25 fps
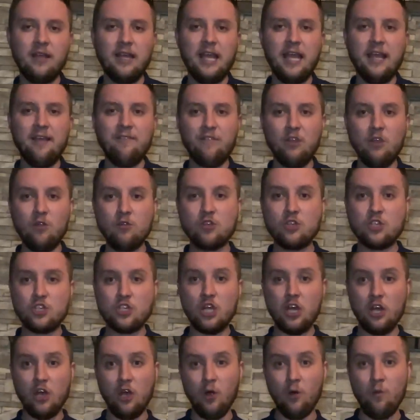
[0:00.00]
if you
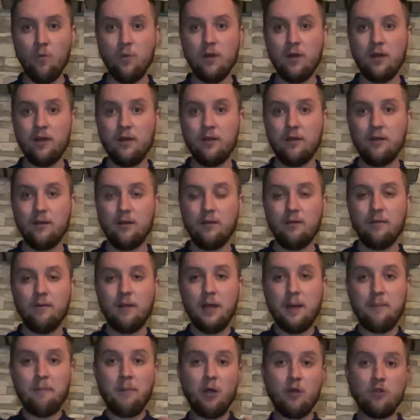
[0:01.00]
show
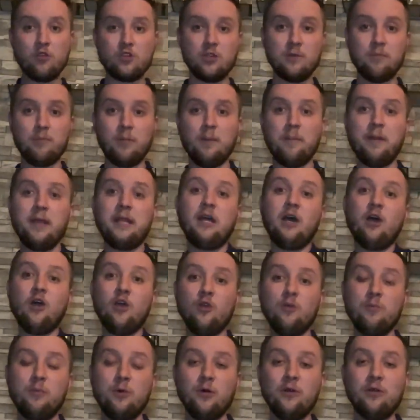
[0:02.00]
emotion by being
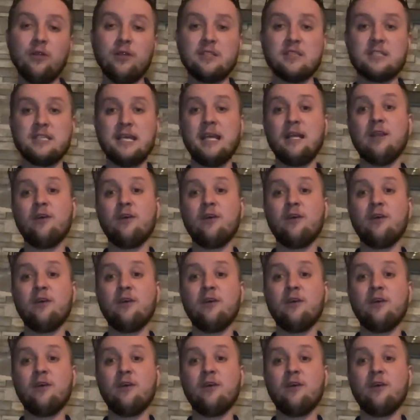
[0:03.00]
open and saying,